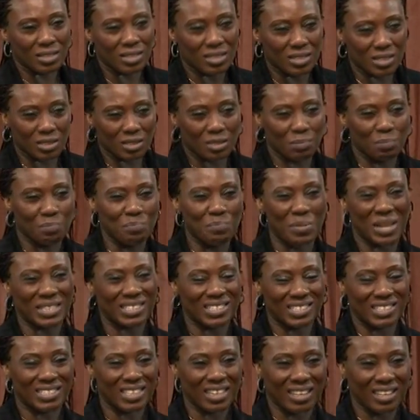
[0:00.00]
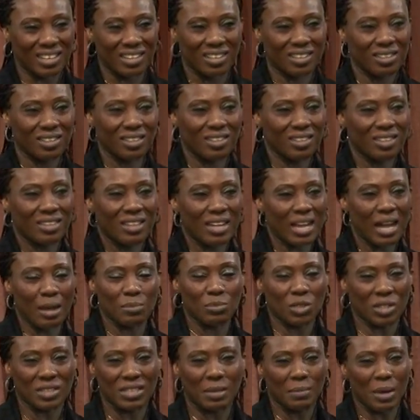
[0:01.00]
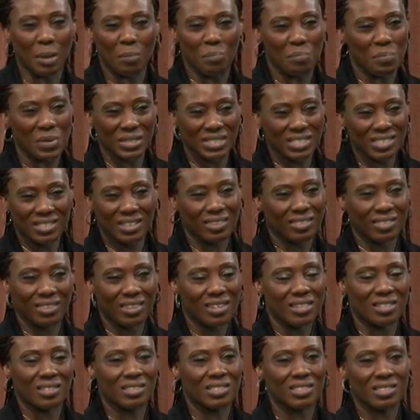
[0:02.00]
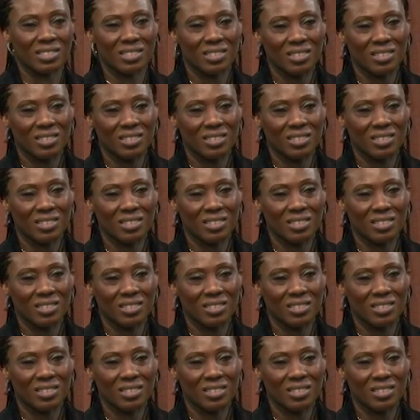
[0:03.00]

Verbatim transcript: It's basic. I'm talking about basic things.